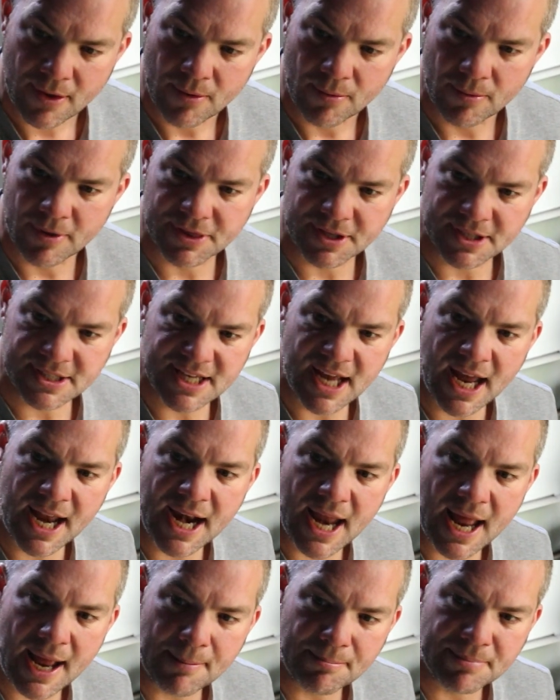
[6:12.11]
with a
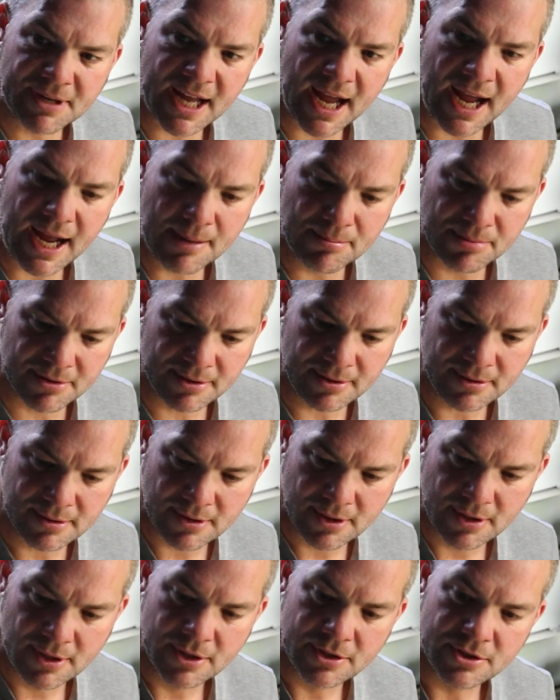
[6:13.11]
10 amp cable
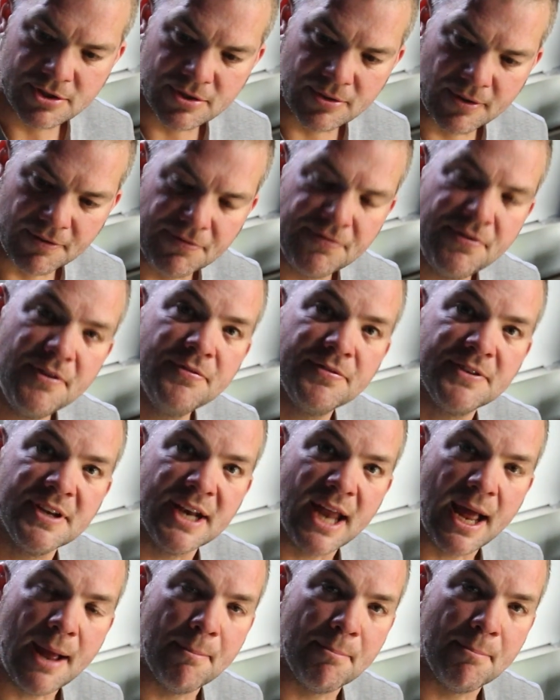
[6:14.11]
to a
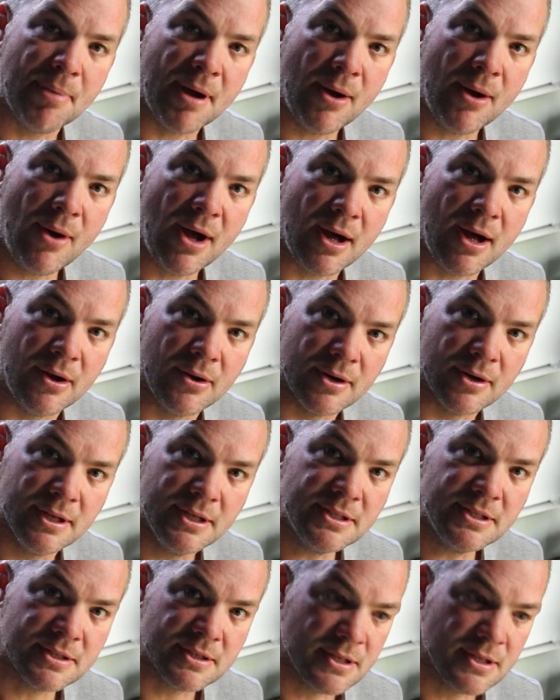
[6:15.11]
15 amp power
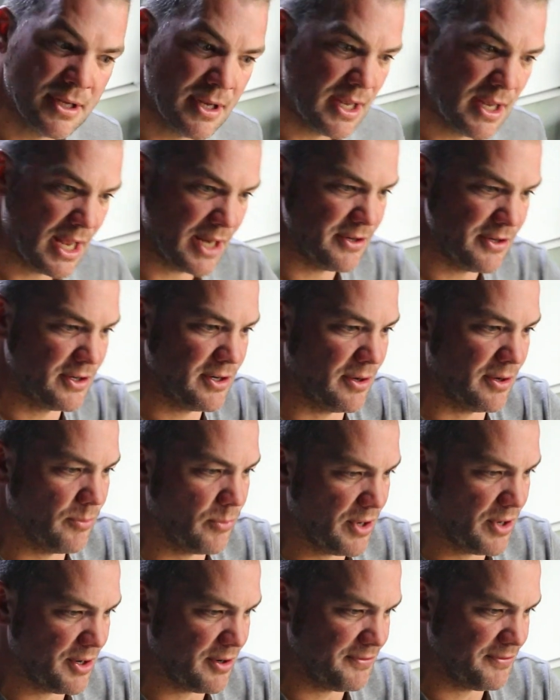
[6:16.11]
outlet and you got
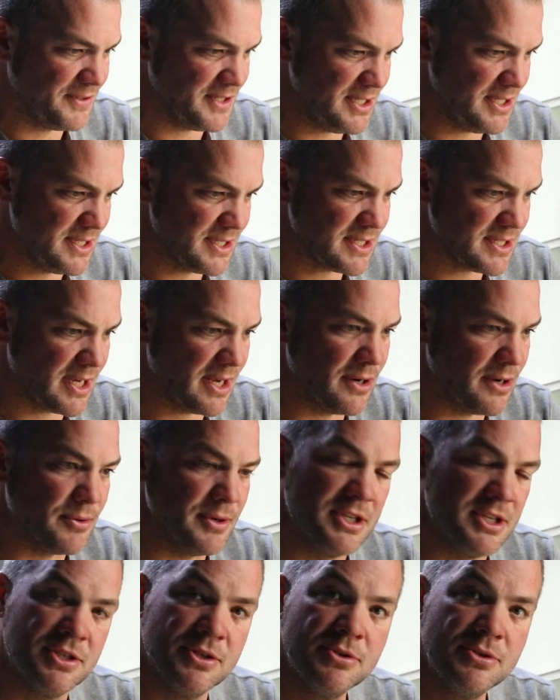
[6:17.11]
one of these
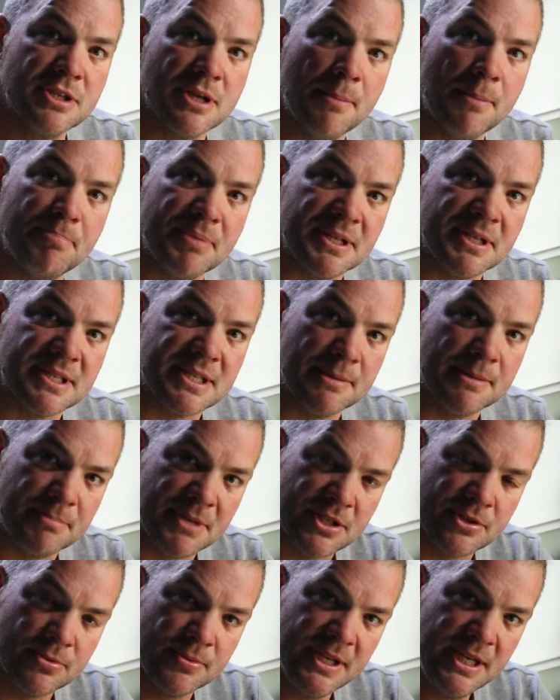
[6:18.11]
reducer bits in
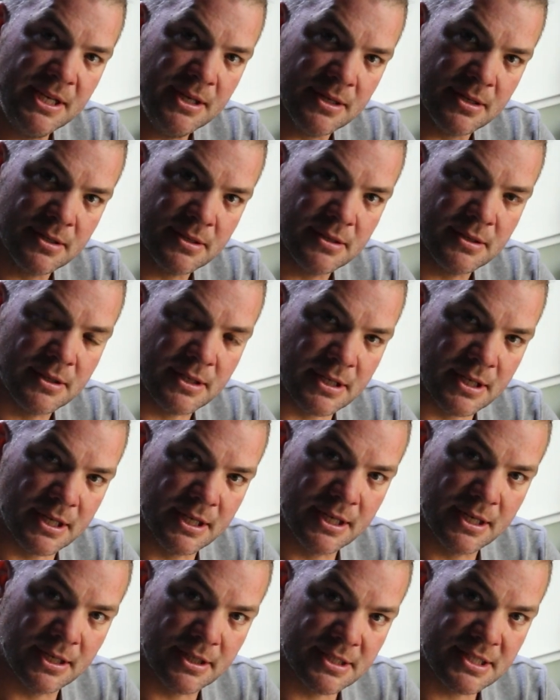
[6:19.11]
between, the
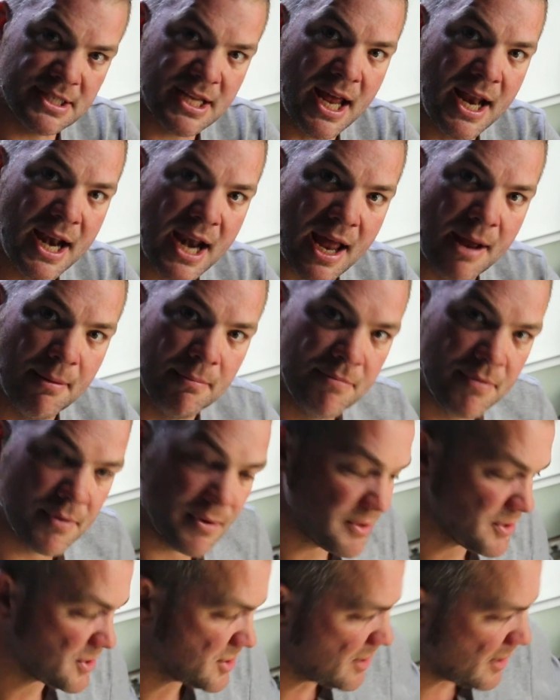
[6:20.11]
little 10 amp
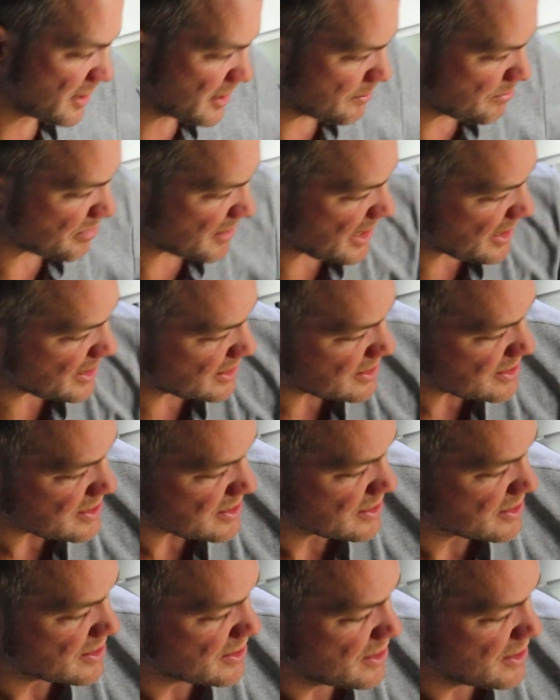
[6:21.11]
circuit breakers.